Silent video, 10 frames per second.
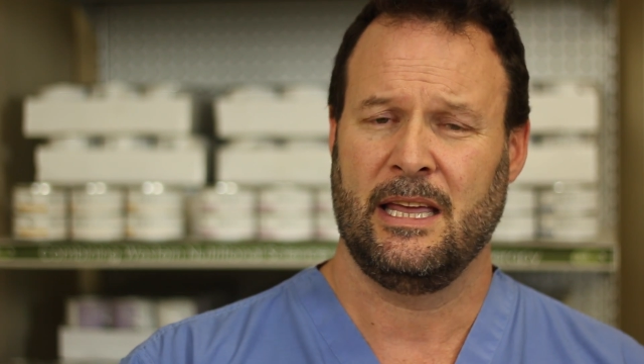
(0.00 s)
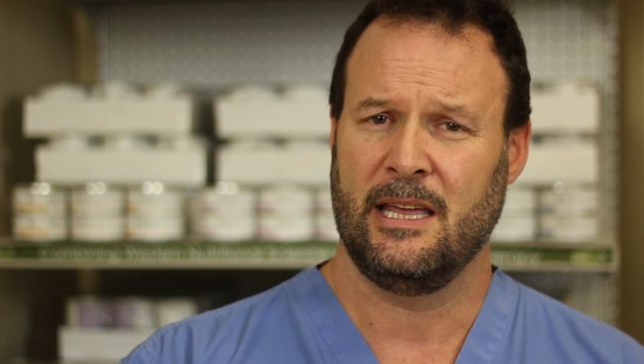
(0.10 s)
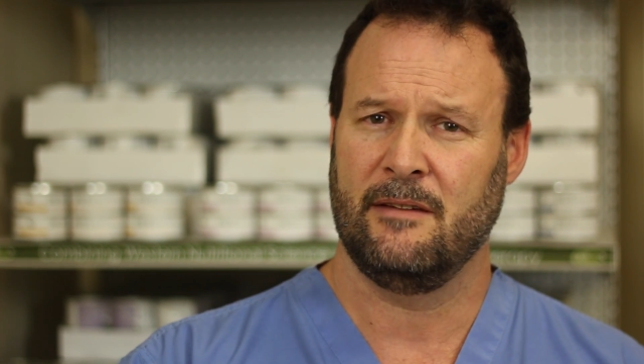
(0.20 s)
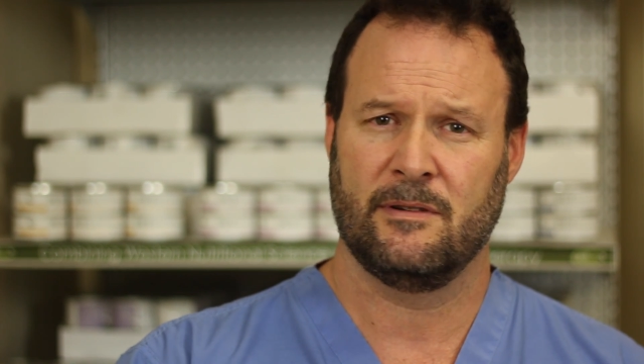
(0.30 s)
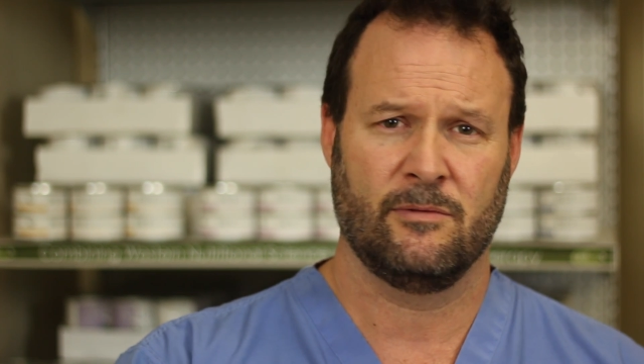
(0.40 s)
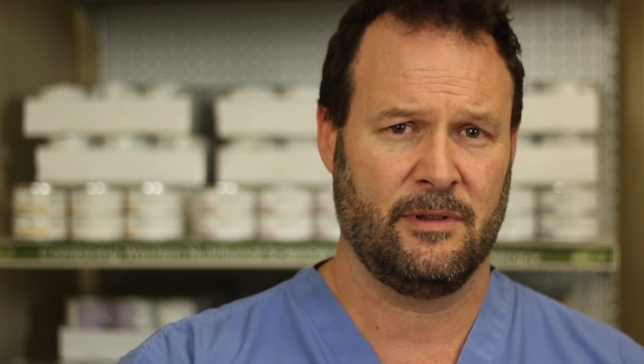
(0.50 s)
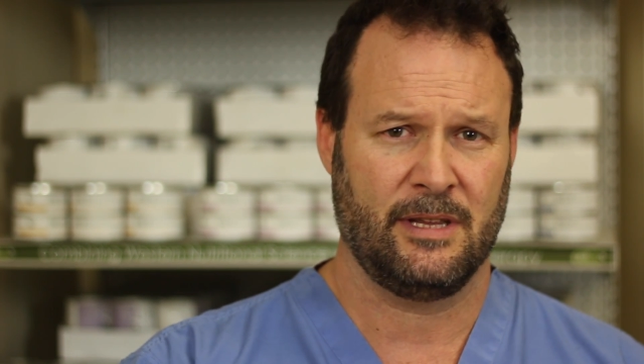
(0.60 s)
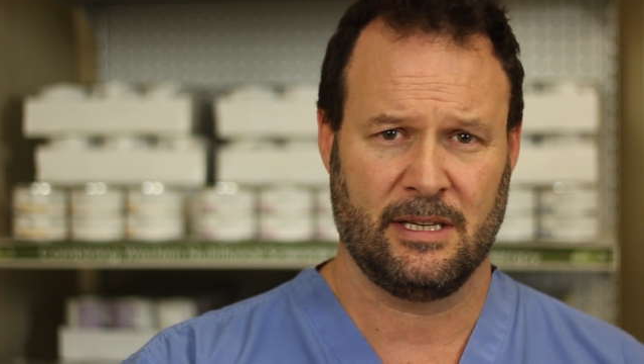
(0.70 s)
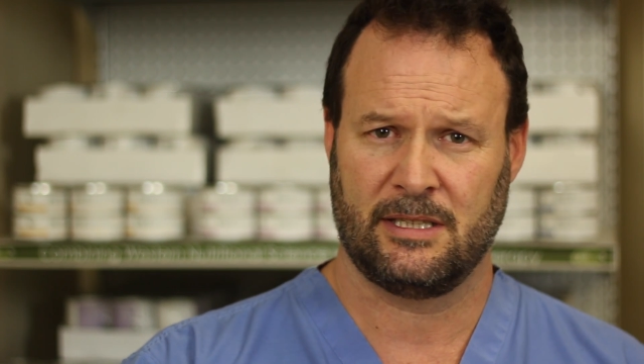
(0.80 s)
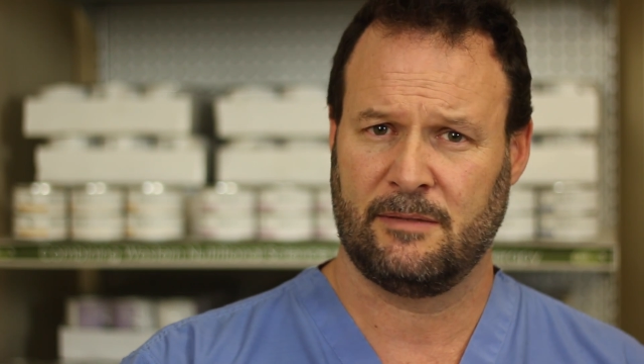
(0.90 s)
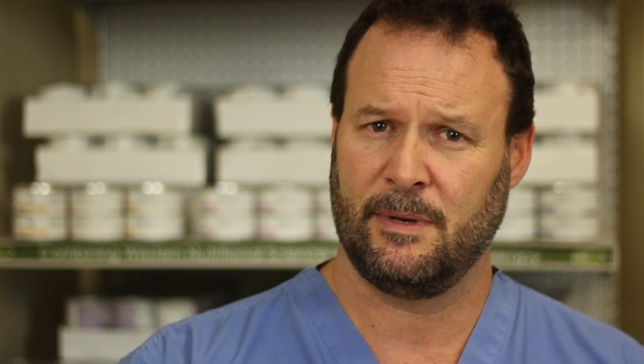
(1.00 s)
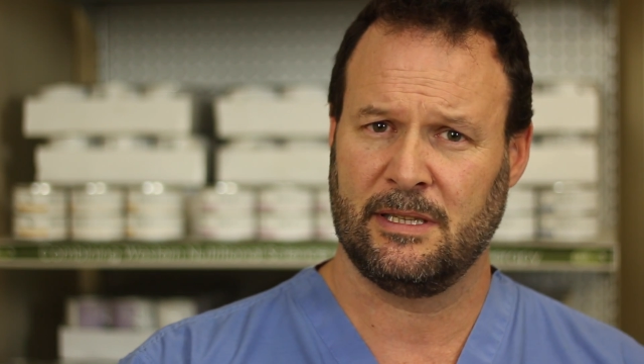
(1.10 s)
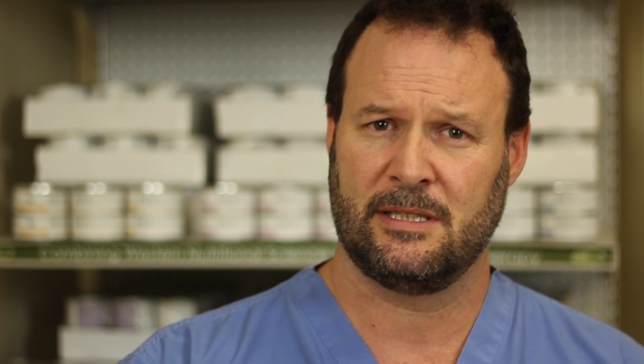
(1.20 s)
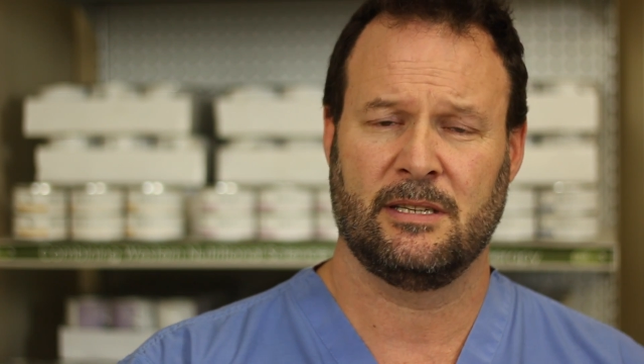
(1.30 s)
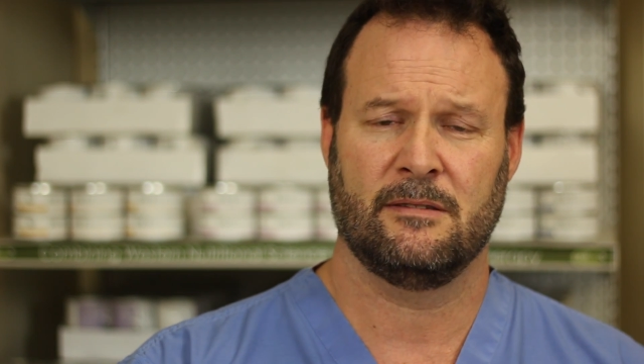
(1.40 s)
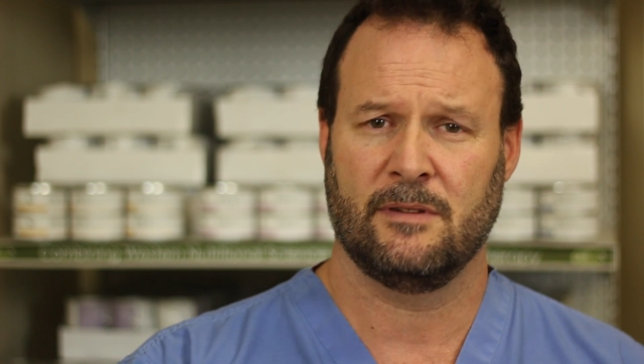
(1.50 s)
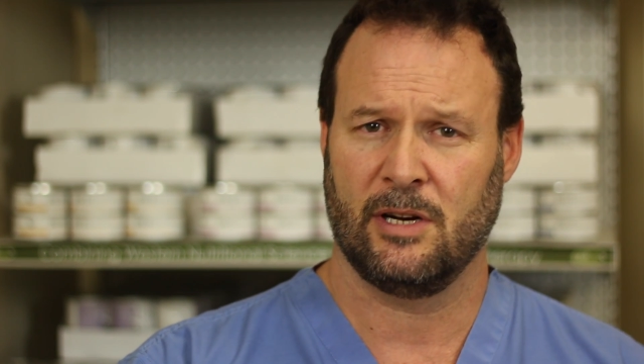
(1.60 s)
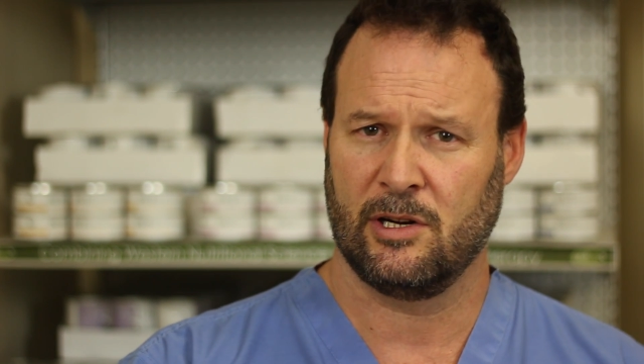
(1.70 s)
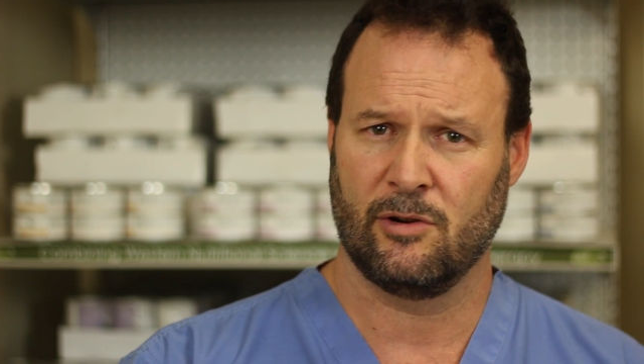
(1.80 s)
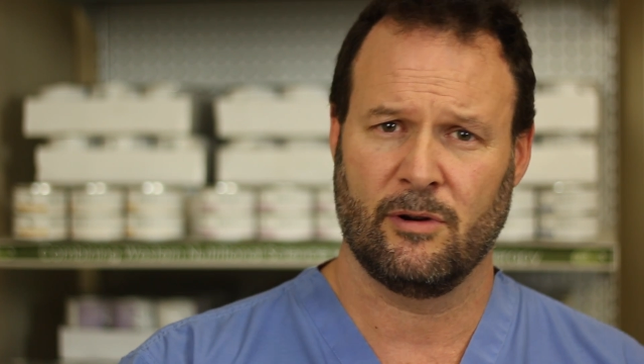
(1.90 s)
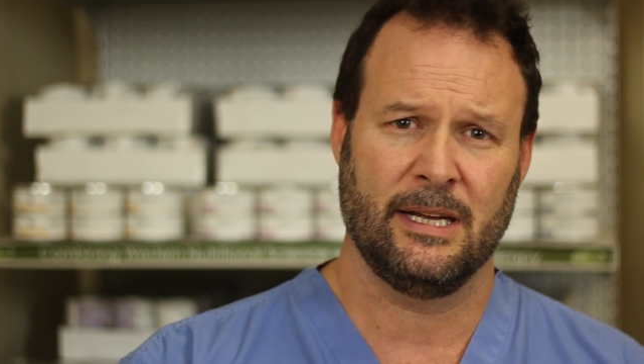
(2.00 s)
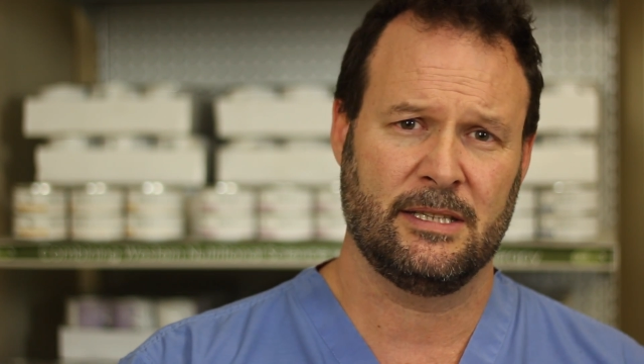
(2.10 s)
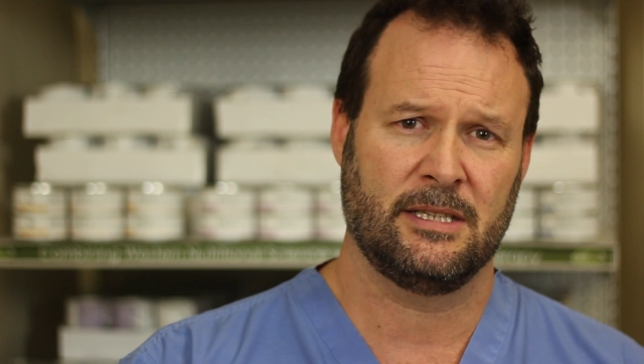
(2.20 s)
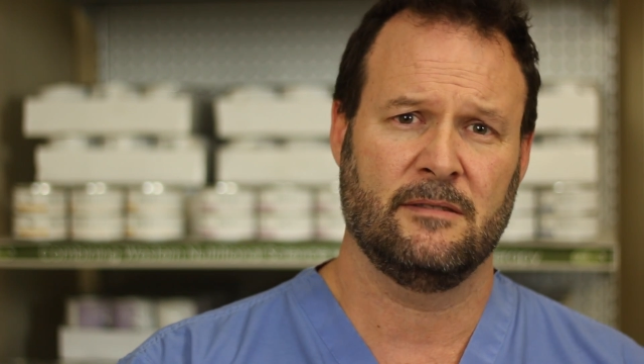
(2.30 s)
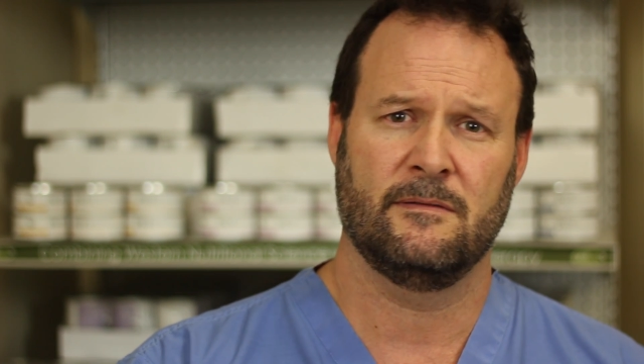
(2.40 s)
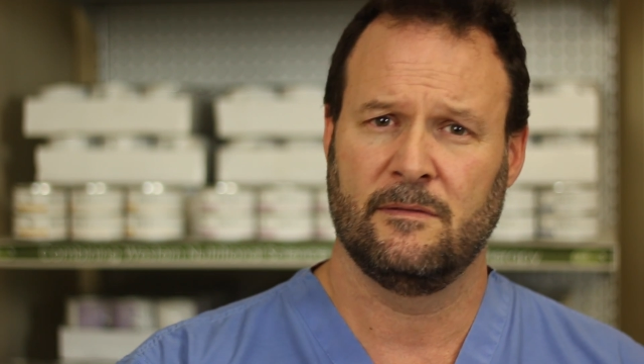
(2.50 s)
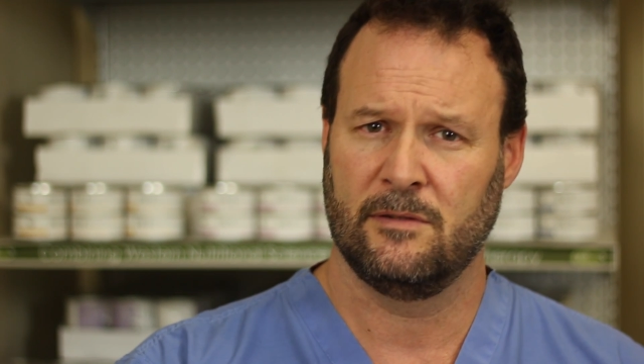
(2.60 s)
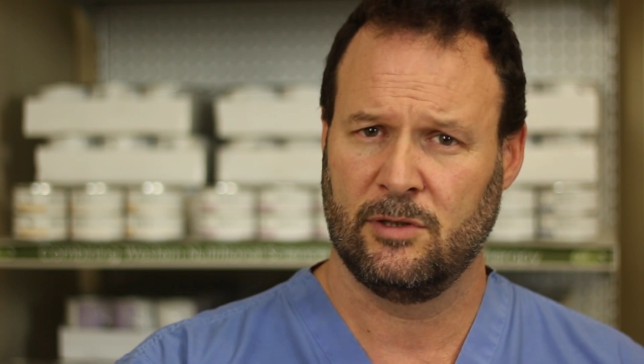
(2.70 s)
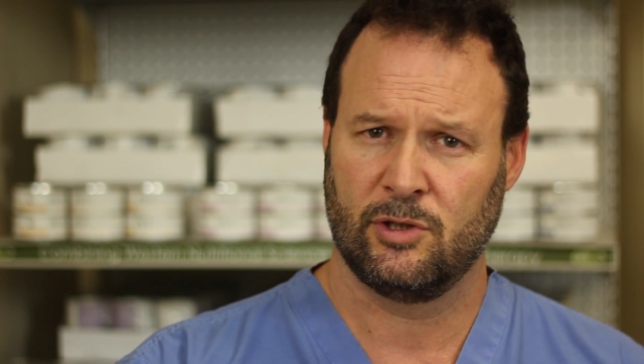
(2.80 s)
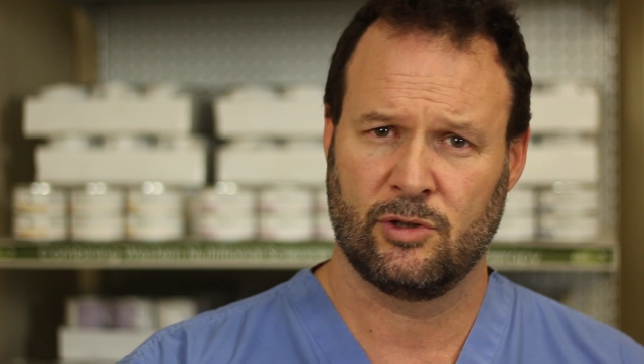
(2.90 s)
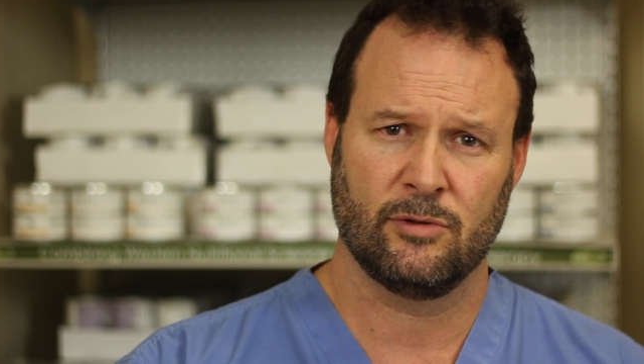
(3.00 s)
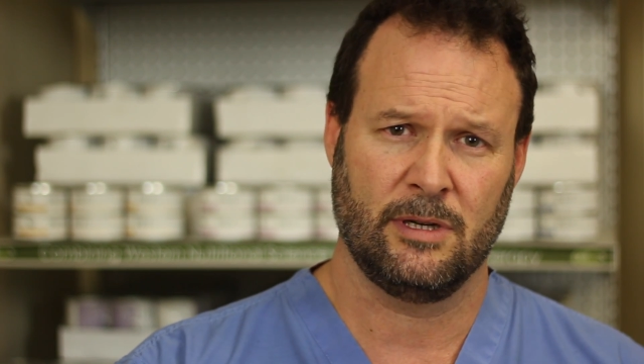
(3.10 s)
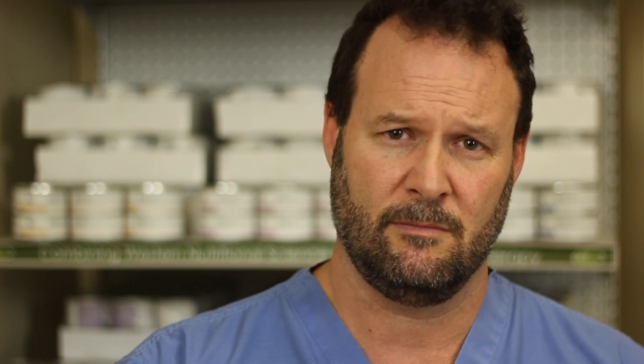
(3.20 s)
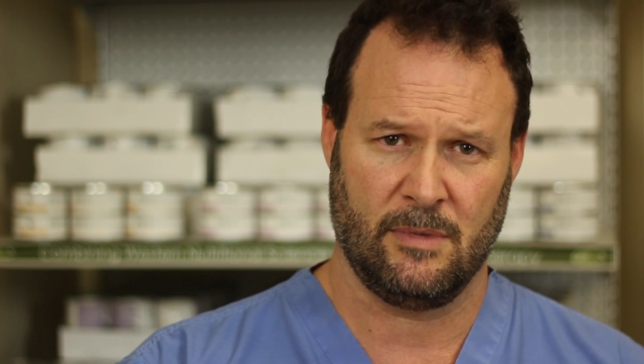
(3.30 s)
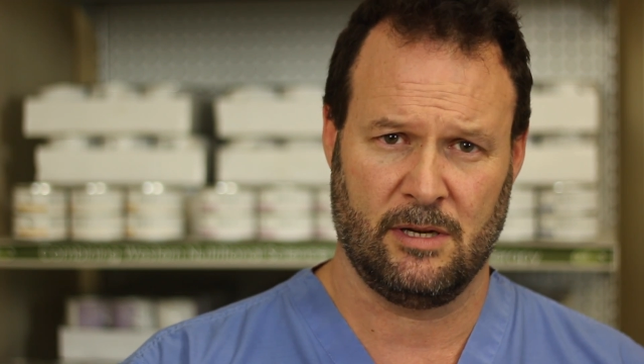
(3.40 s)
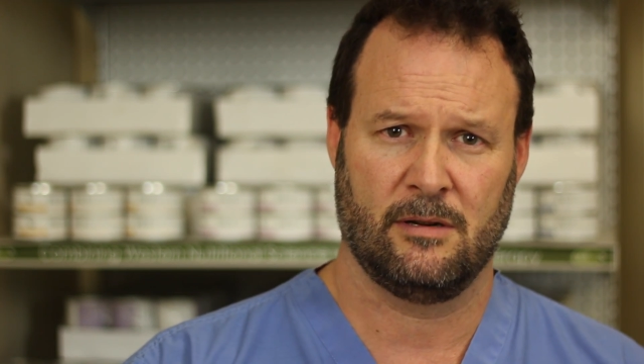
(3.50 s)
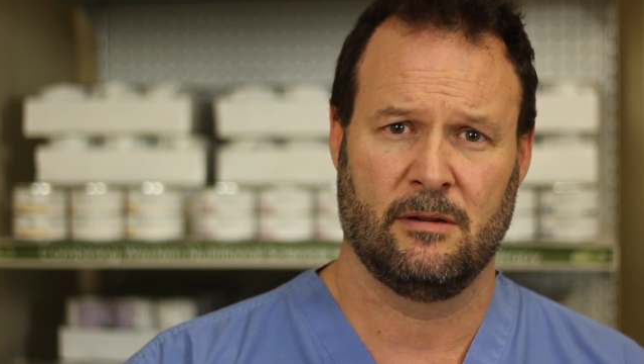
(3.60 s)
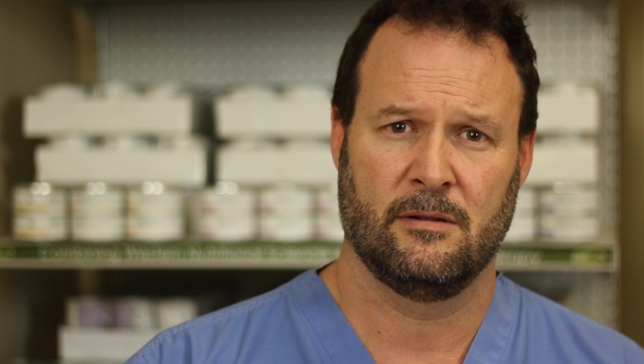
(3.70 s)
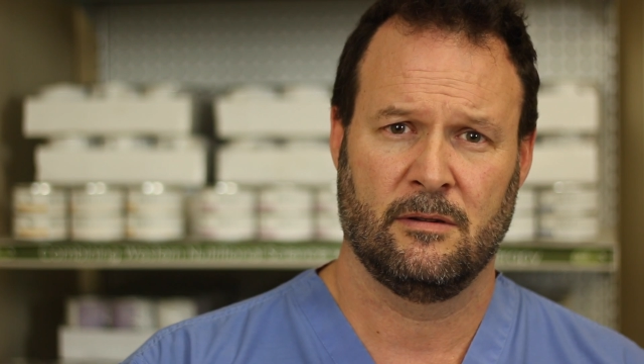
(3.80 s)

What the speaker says: Even with expensive, aggressive treatment,